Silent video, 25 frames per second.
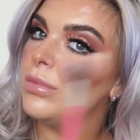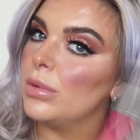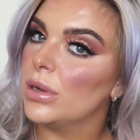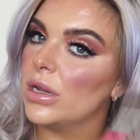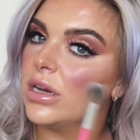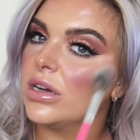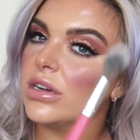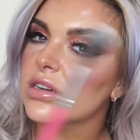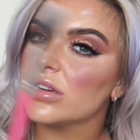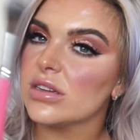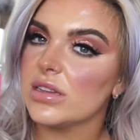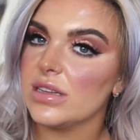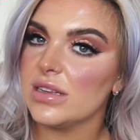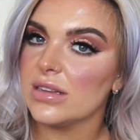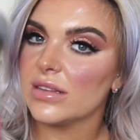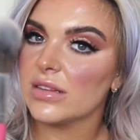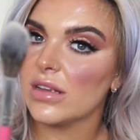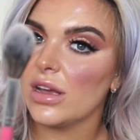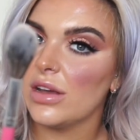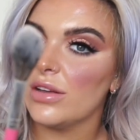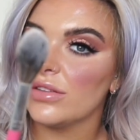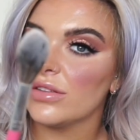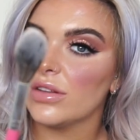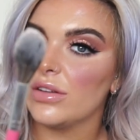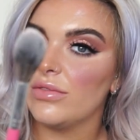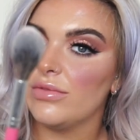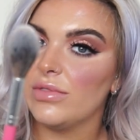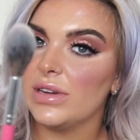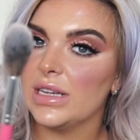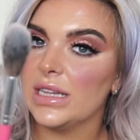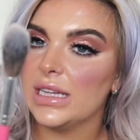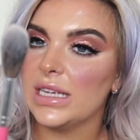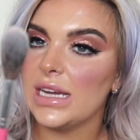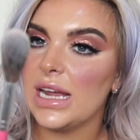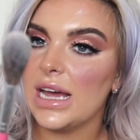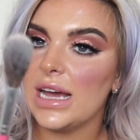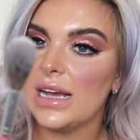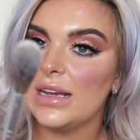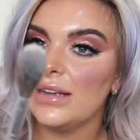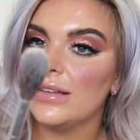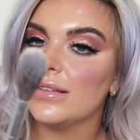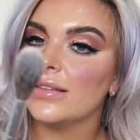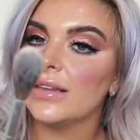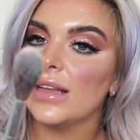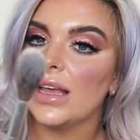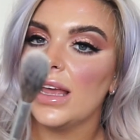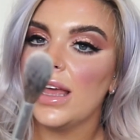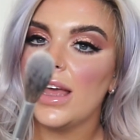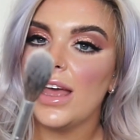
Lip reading: blush, this goes on really nice.